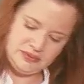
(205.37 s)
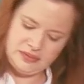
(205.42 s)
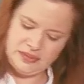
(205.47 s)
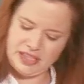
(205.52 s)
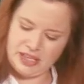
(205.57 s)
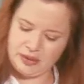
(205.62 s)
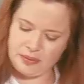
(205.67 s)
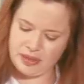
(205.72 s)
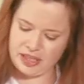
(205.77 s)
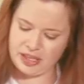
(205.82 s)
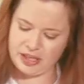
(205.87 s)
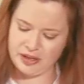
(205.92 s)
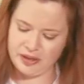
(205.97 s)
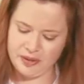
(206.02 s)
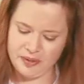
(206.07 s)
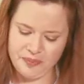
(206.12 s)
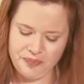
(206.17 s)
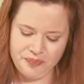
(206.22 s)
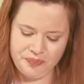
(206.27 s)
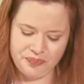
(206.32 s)
There we
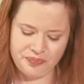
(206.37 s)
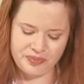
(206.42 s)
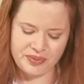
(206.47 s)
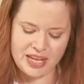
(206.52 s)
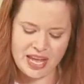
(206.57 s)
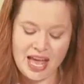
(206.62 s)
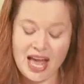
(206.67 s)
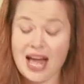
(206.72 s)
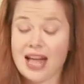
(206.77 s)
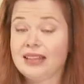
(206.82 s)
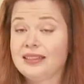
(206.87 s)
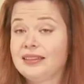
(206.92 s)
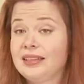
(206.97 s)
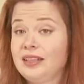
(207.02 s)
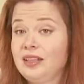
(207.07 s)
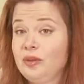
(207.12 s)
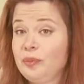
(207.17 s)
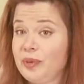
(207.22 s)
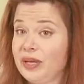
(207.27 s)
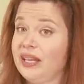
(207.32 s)
go. A
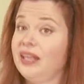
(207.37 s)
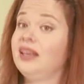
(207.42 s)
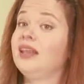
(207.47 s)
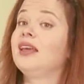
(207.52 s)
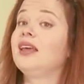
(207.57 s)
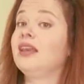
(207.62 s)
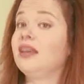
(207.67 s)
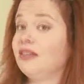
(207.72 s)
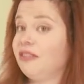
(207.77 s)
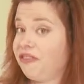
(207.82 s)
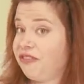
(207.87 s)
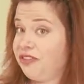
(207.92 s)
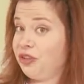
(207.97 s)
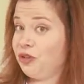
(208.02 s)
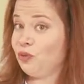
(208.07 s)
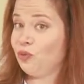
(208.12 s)
little bit, if you